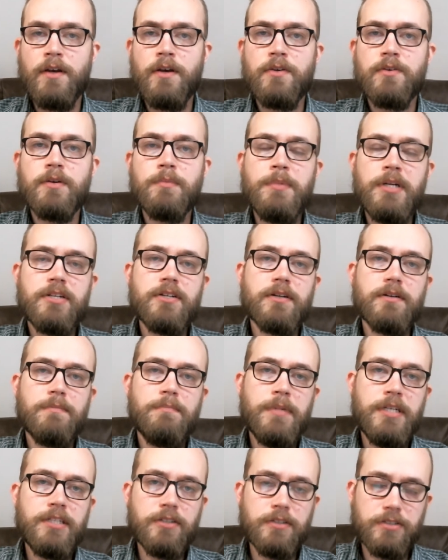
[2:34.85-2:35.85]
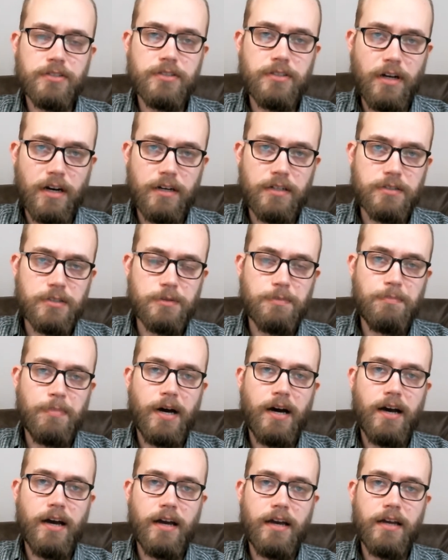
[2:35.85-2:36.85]
So Mitchell starts
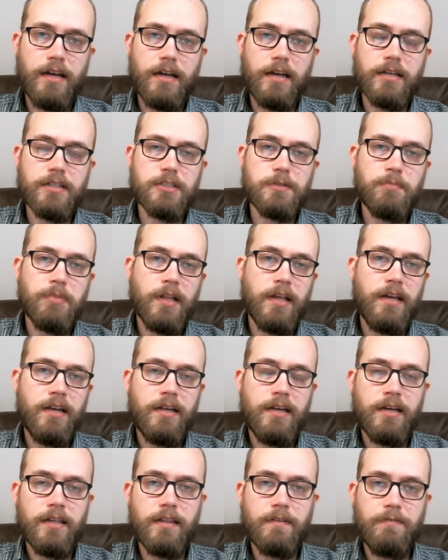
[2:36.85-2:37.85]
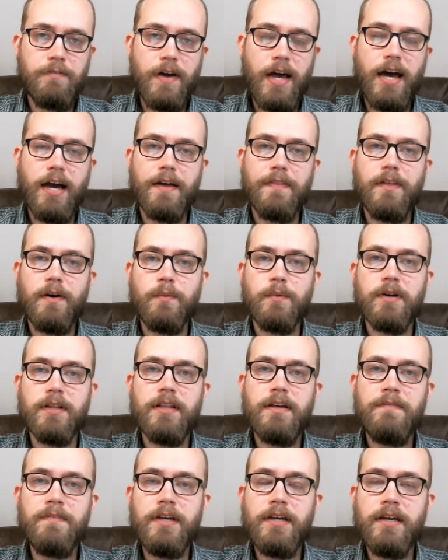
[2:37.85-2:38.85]
by explaining the fact that we're
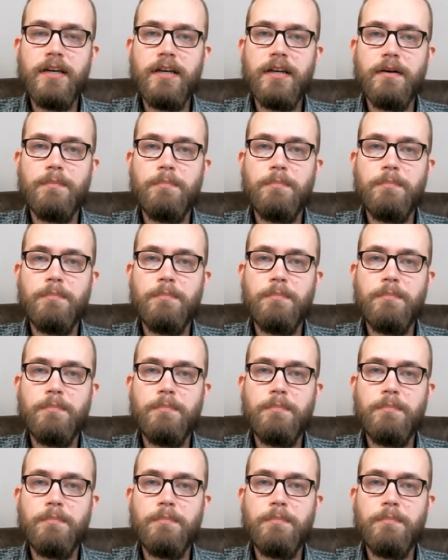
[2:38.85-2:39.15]
living in a